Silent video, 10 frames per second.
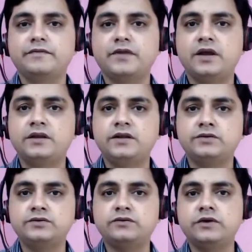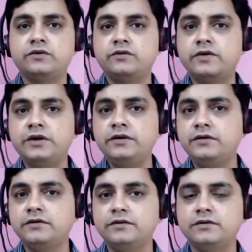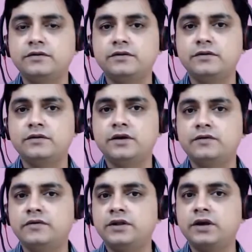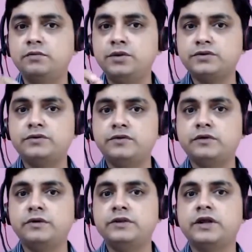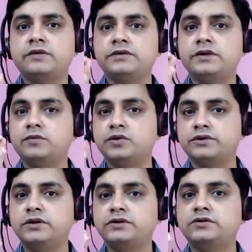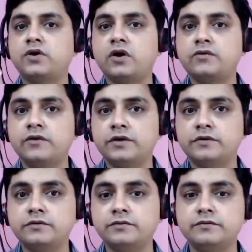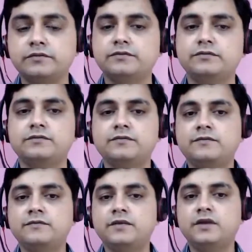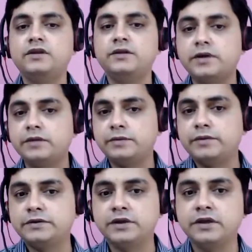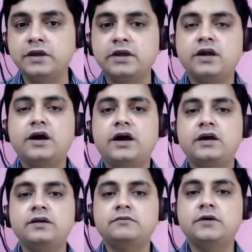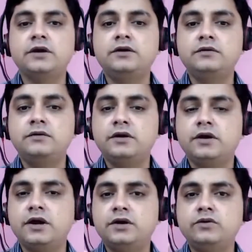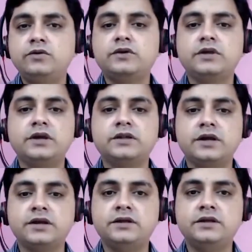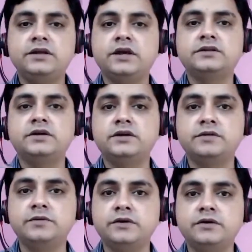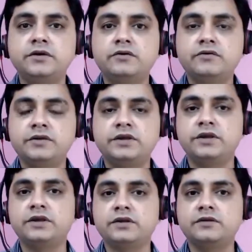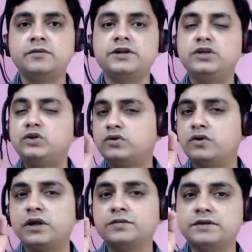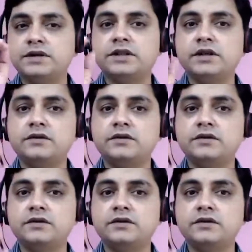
and he used to be a very good friend, and when he abused you verbally, that was an emotional shock for you. Sometimes people say, I, I, I do not care that he has hurt me physically, but he should not have said that.